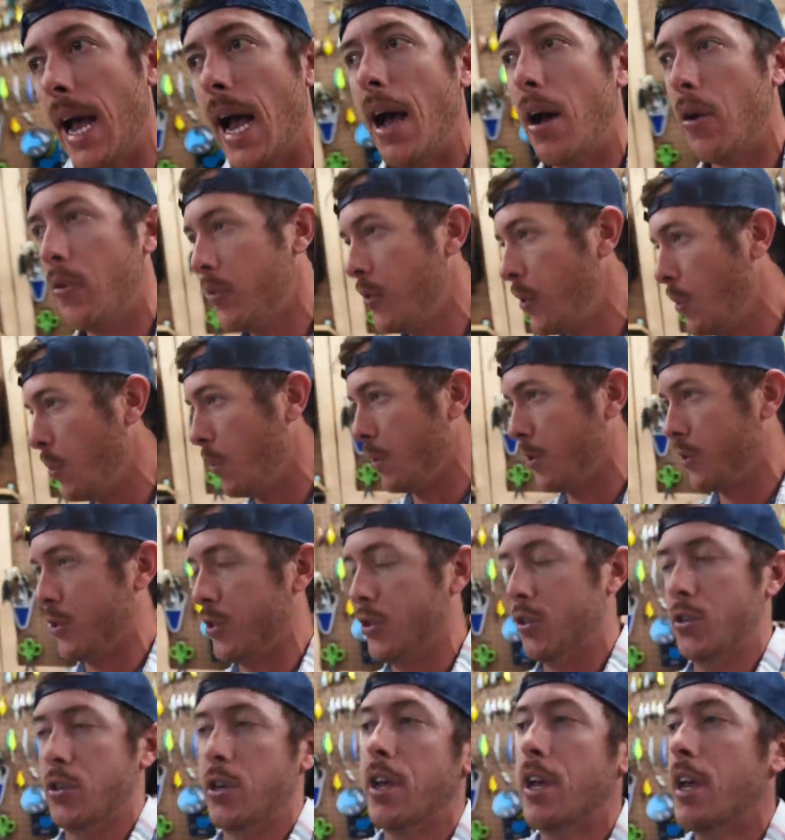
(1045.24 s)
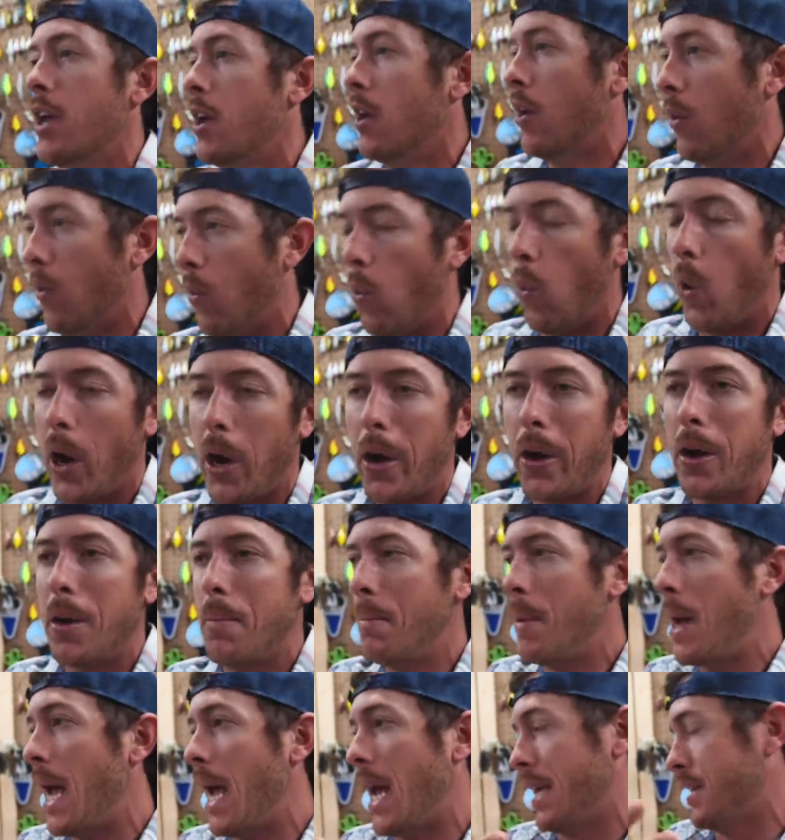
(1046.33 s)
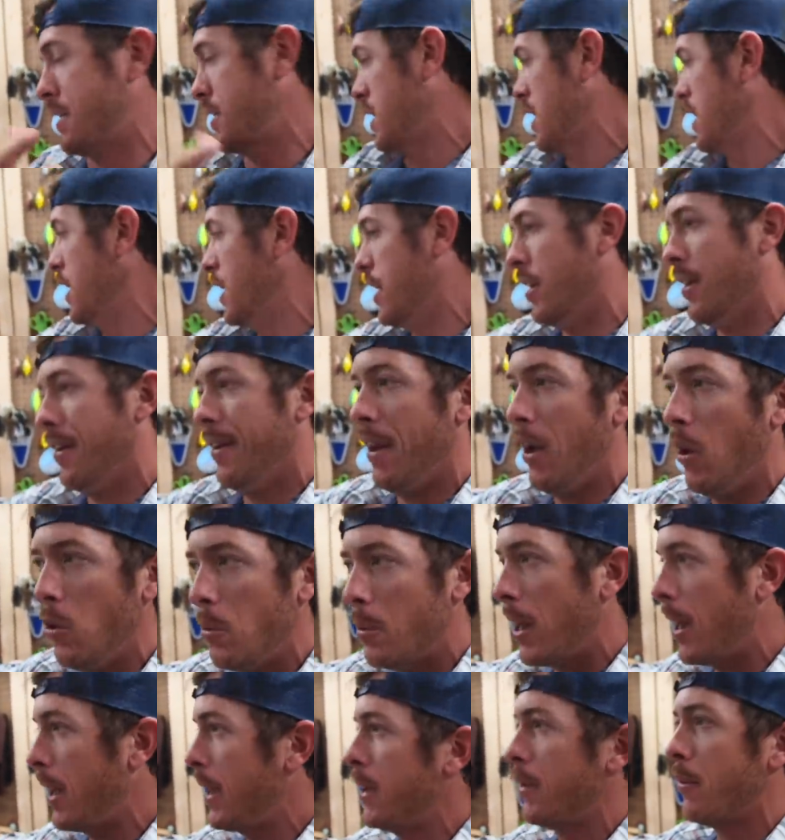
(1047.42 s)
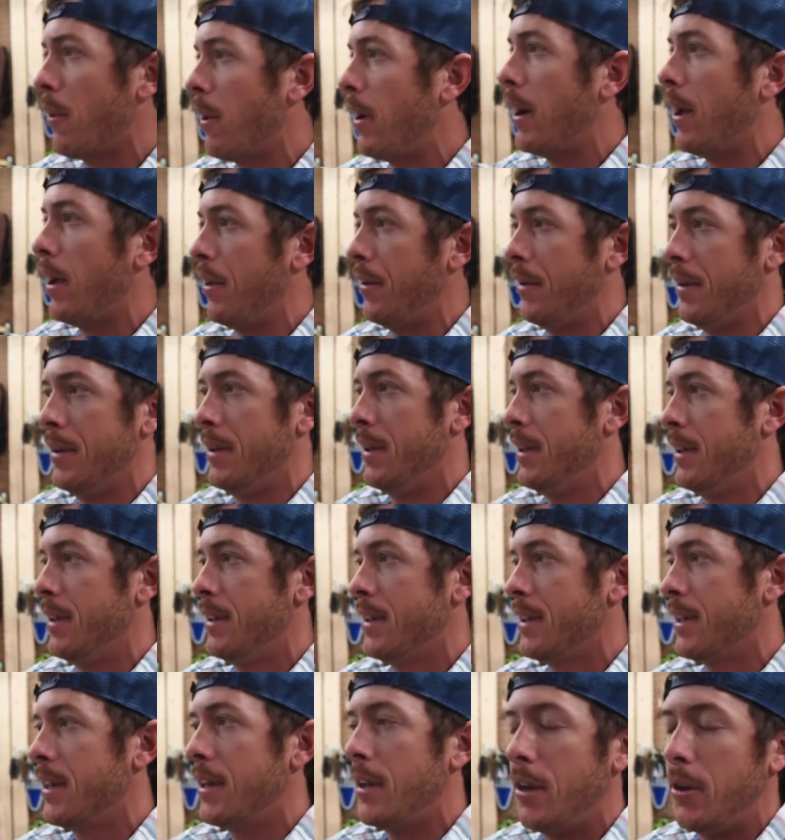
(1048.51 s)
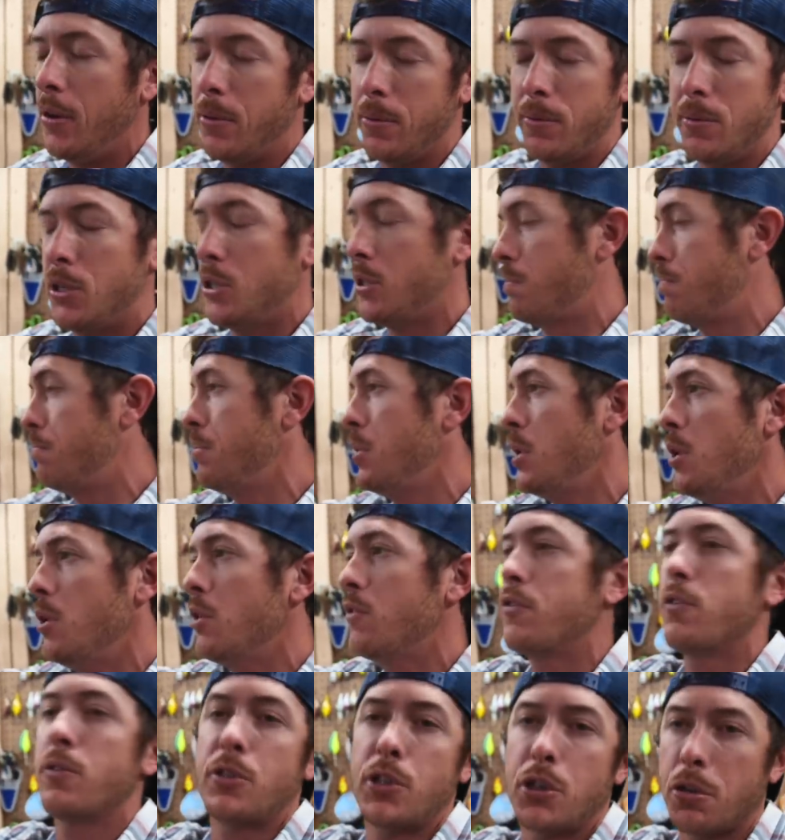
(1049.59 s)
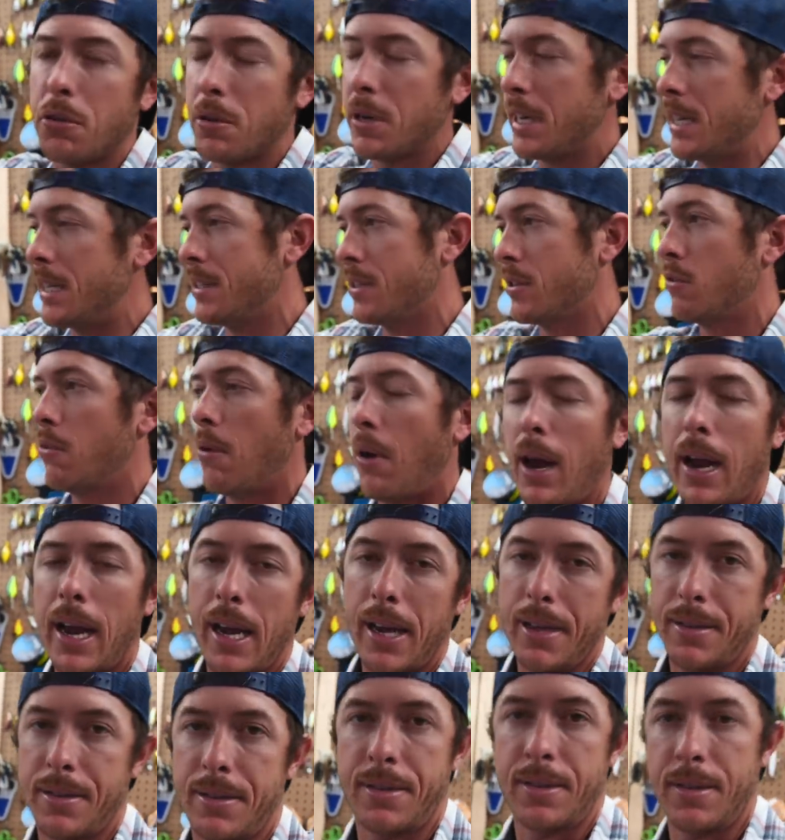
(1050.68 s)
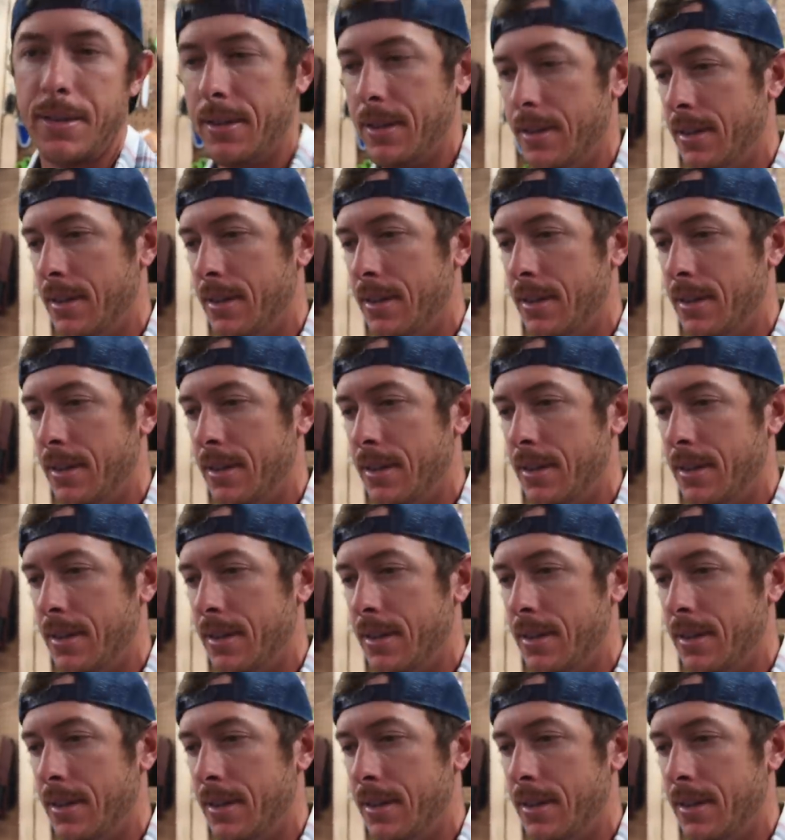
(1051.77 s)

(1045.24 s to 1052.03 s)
outdoors, just wearing a mask, nobody around, you know, just beautiful trees, grass,